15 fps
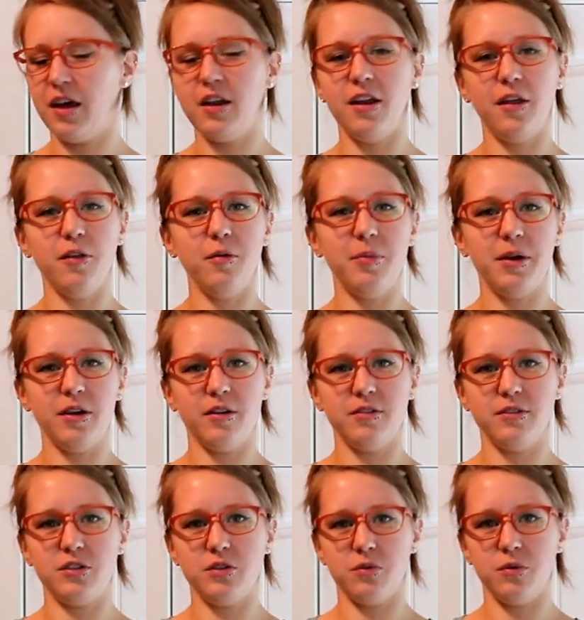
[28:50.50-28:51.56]
another
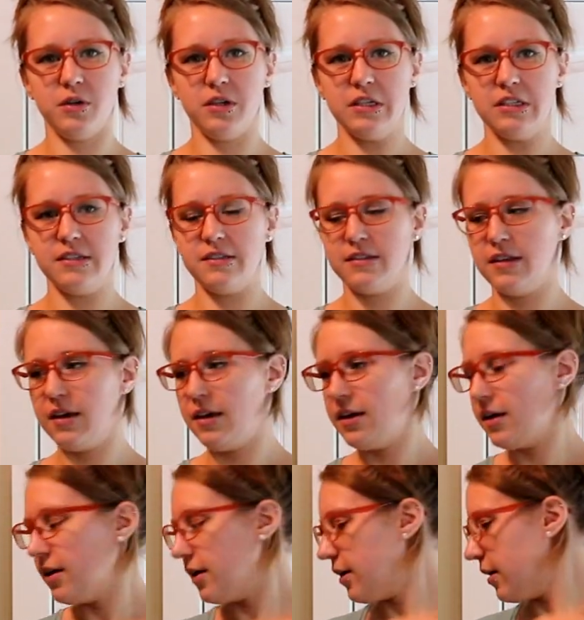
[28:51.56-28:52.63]
pair of shorts
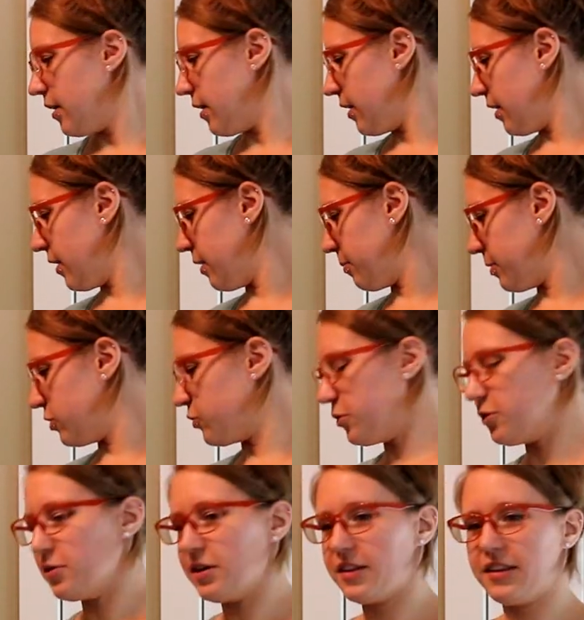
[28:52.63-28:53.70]
in my
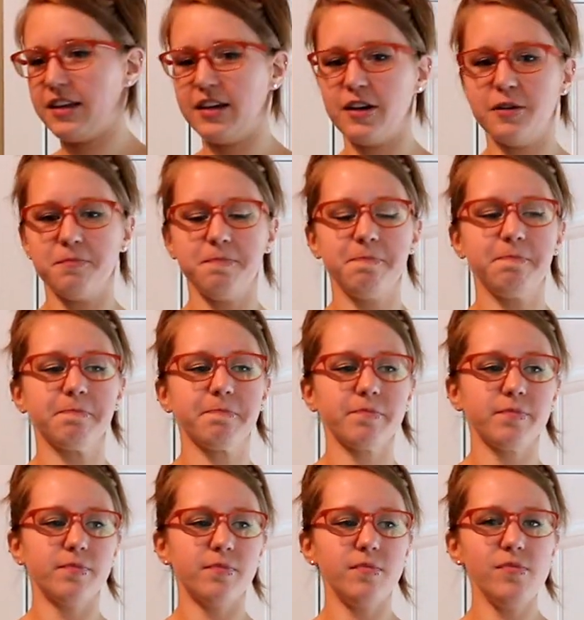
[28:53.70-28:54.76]
drawer right there
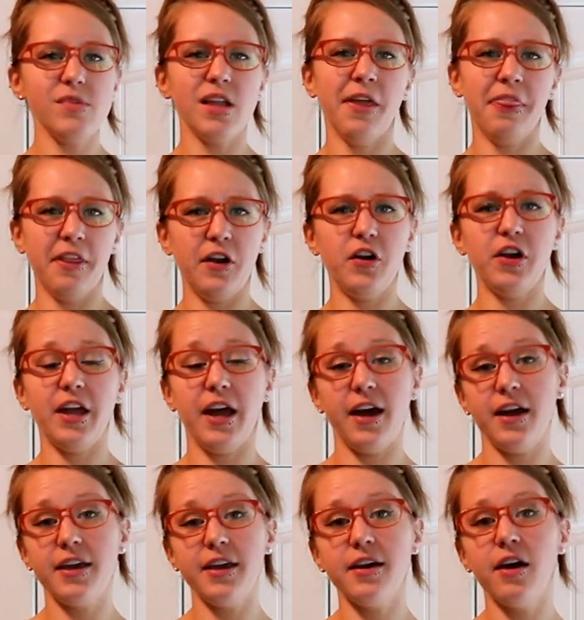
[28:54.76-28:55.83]
that are
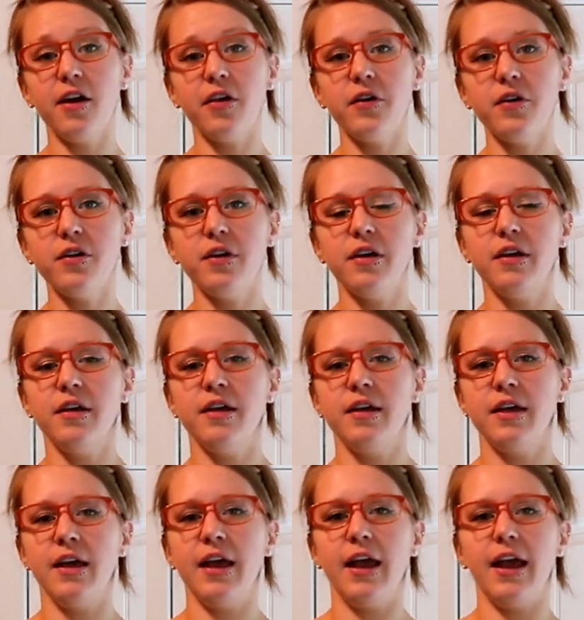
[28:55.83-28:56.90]
khaki colored,
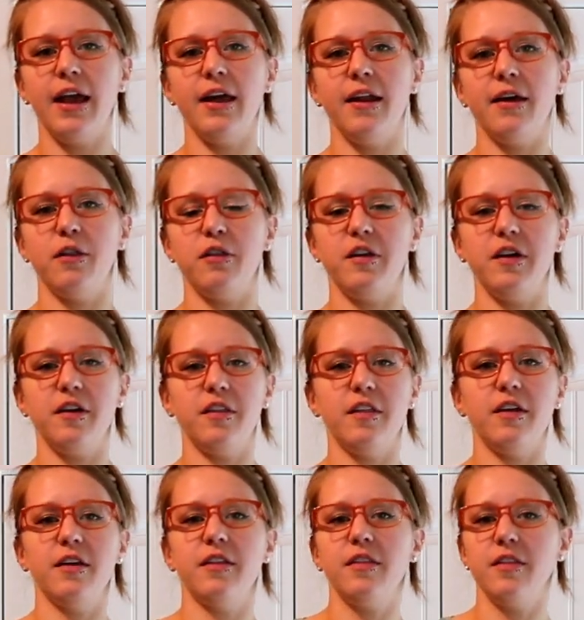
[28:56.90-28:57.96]
and I
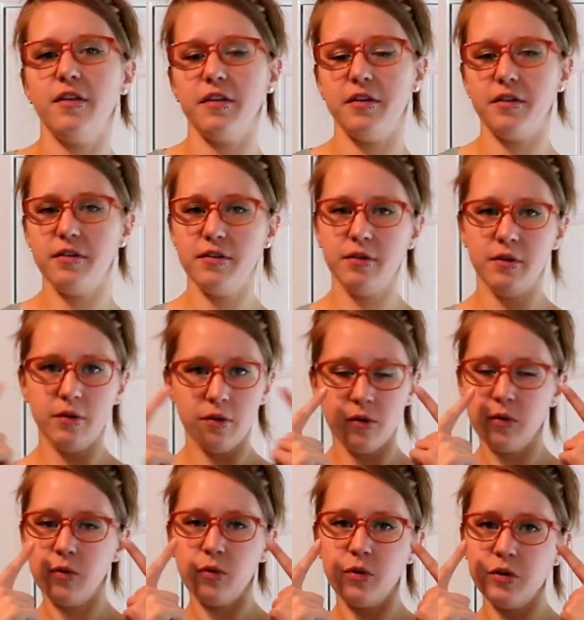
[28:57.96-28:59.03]
think that the
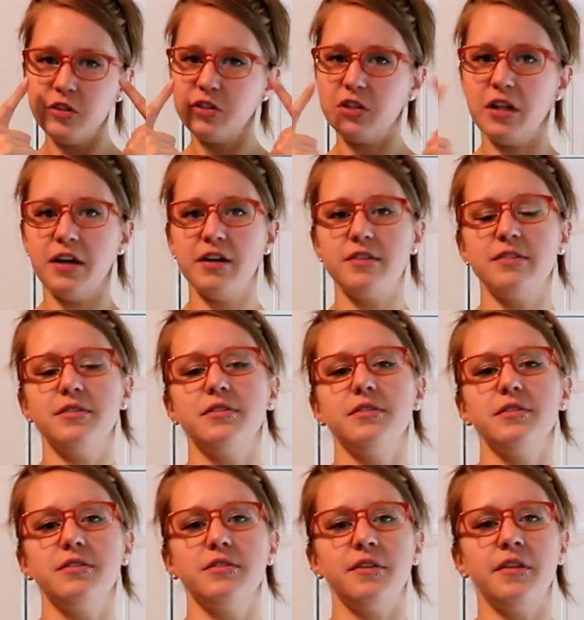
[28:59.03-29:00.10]
orange
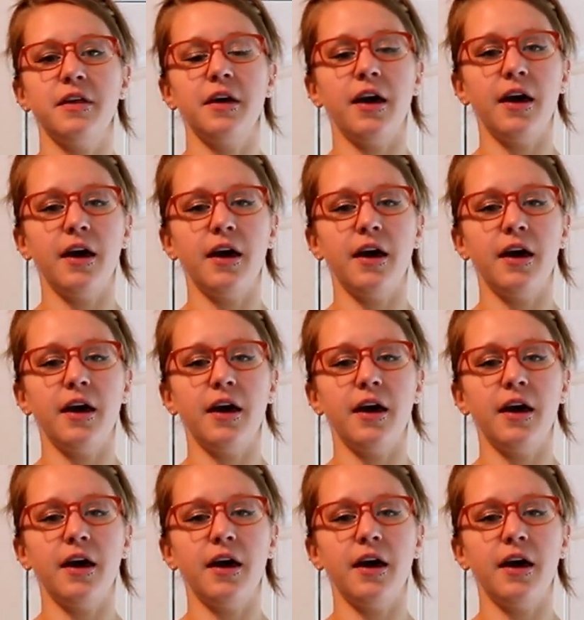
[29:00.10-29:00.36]
glasses and